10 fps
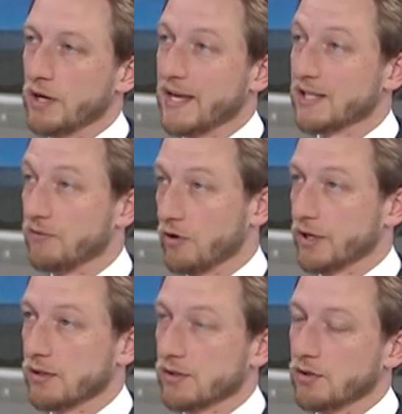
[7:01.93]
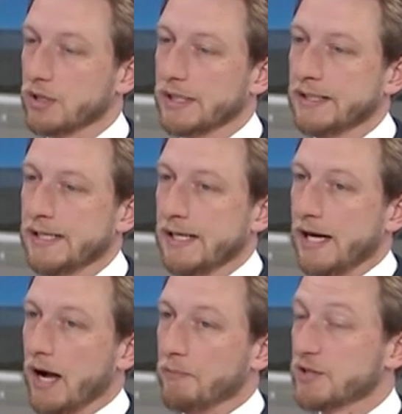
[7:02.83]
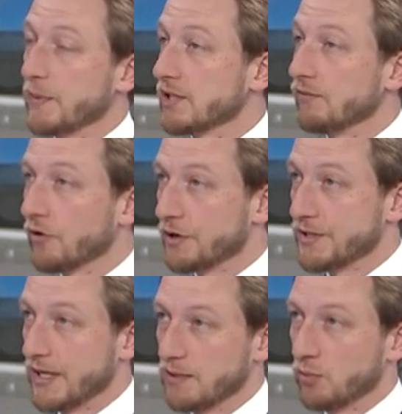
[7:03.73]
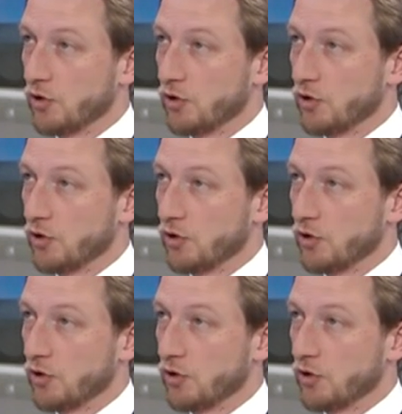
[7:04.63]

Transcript: and that's very concerning. There's been some very sensible